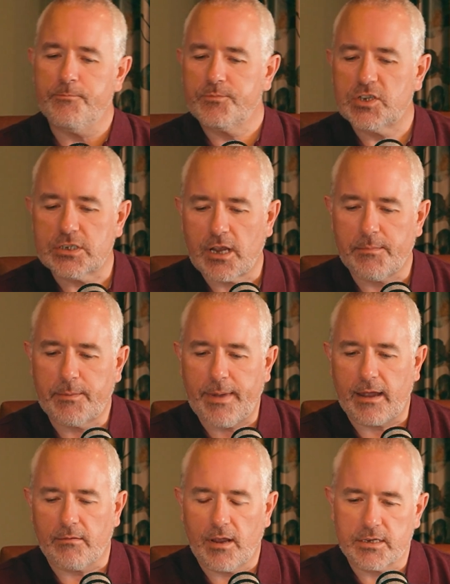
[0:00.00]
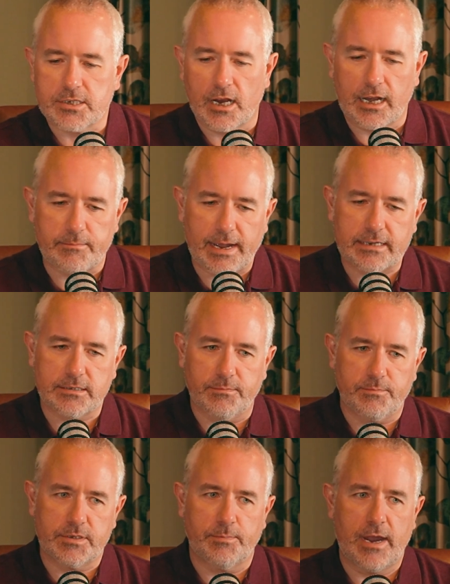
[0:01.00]
Just circling back
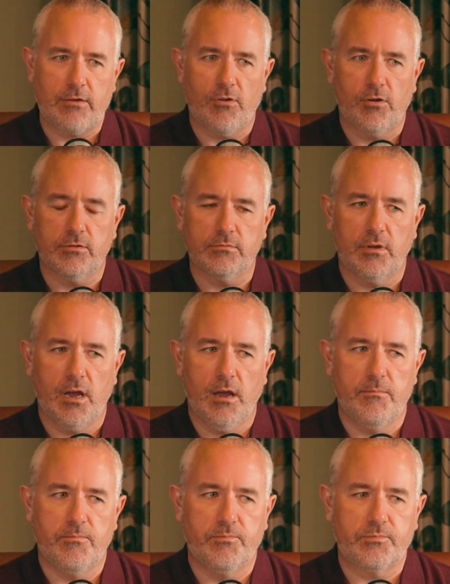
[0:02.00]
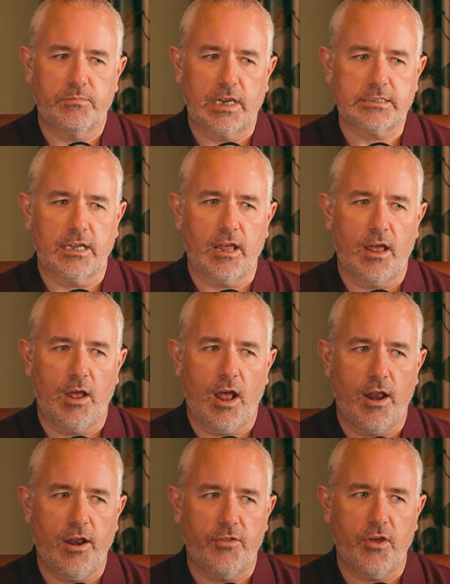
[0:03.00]
to payroll, because
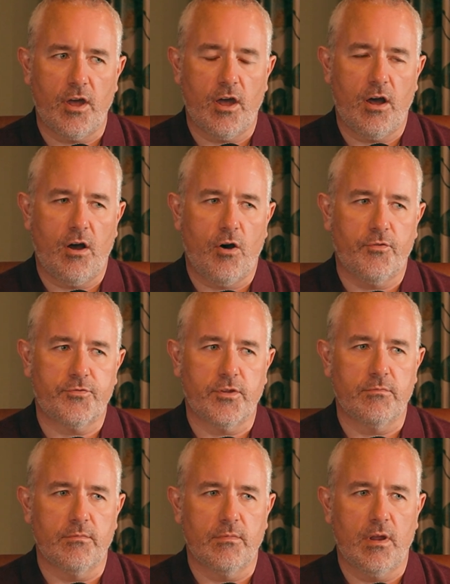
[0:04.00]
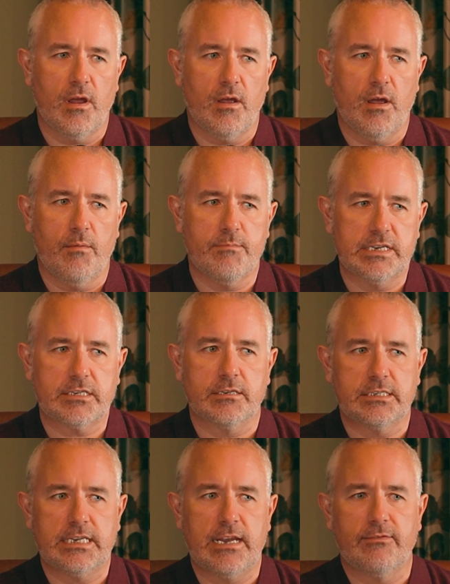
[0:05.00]
another often a
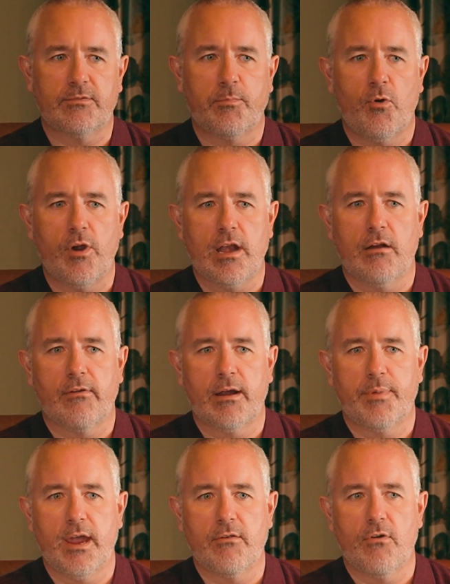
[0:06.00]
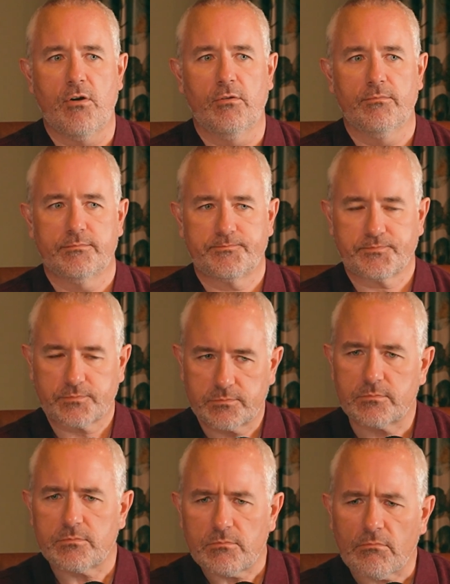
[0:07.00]
misconceived point around payroll,
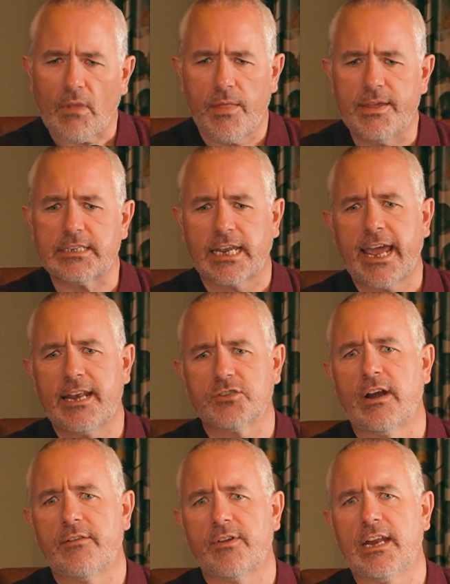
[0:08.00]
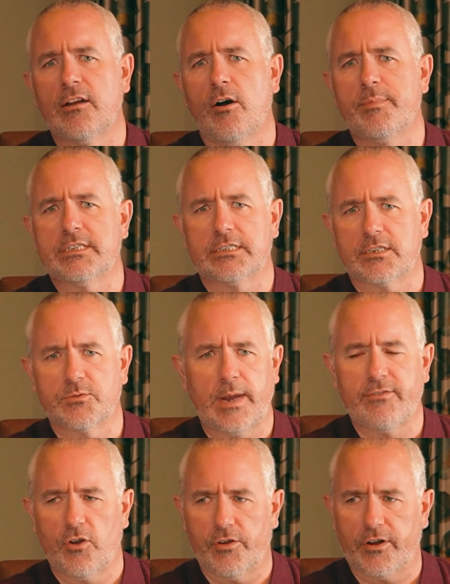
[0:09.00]
and this again is relevant in our business because we
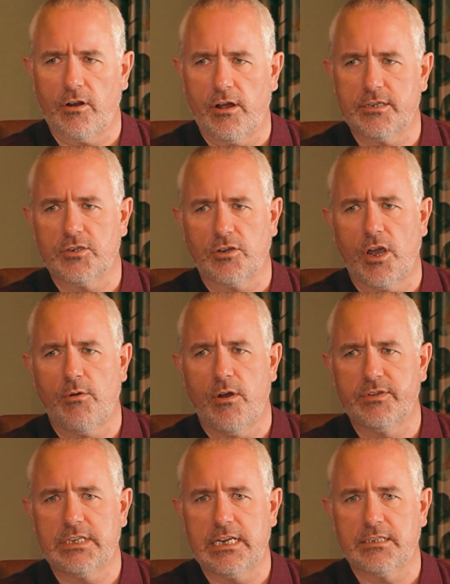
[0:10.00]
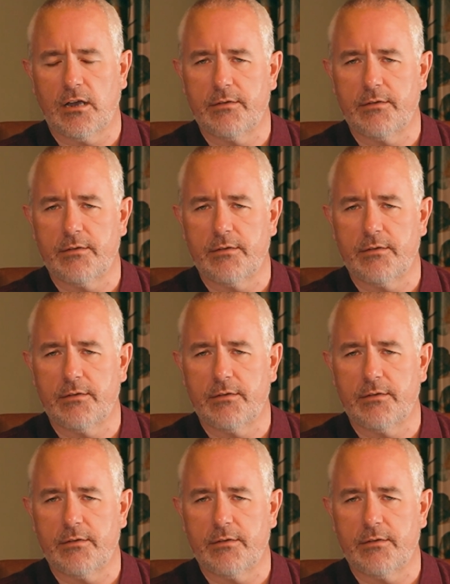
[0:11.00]
have a lot of clients who go overseas.